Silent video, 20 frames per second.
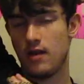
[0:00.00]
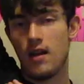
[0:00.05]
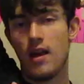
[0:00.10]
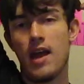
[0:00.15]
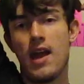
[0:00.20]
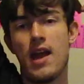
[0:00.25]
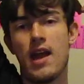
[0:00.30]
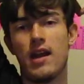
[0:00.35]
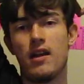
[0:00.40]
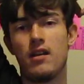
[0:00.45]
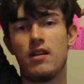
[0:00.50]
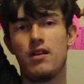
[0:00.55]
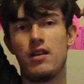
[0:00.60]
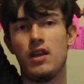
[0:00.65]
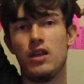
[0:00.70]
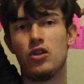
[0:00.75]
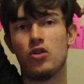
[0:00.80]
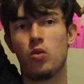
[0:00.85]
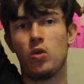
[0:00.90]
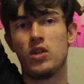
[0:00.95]
And
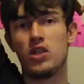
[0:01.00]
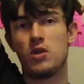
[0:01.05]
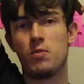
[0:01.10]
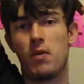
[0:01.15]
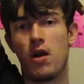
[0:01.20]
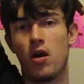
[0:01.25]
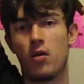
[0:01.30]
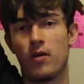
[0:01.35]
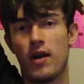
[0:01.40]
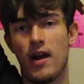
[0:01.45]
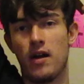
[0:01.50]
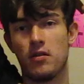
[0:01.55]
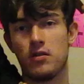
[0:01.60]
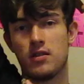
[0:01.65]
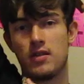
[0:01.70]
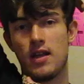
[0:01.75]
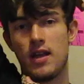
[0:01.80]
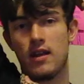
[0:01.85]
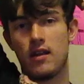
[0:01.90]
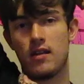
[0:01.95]
the twin spot
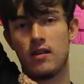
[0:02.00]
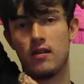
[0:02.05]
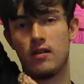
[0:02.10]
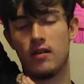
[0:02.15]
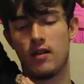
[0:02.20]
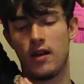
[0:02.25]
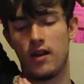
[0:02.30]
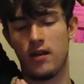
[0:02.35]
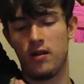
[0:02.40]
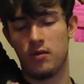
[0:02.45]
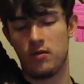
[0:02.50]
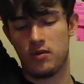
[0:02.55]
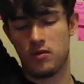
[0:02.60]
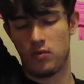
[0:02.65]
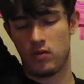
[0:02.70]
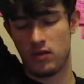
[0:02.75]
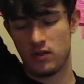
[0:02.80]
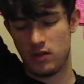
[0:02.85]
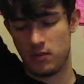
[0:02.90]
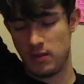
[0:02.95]
rattlesnake, I know is
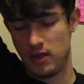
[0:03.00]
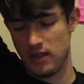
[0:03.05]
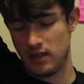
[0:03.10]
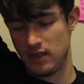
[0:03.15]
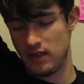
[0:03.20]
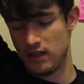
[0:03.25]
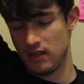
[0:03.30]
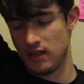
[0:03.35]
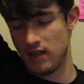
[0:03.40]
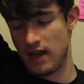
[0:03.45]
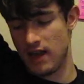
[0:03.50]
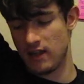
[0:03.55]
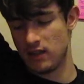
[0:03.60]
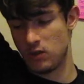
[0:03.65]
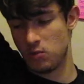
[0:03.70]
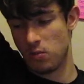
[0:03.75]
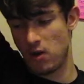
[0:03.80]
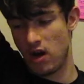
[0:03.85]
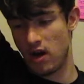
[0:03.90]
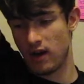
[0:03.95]
one species that has
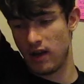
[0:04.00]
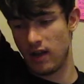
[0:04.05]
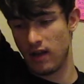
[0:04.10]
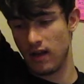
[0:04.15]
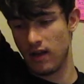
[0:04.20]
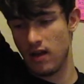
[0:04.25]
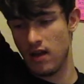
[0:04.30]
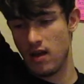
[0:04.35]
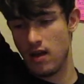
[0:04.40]
spotting.